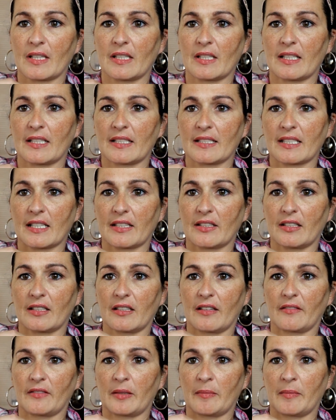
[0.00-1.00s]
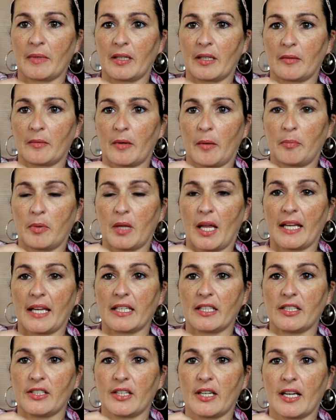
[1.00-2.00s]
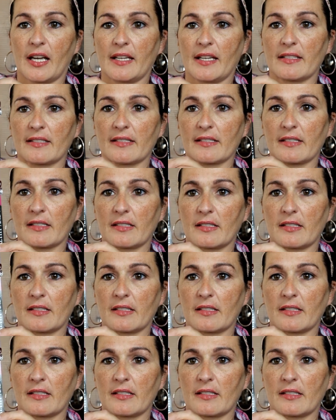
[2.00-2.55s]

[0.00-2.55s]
And it's got the lovely mirror. I'm blinding you guys.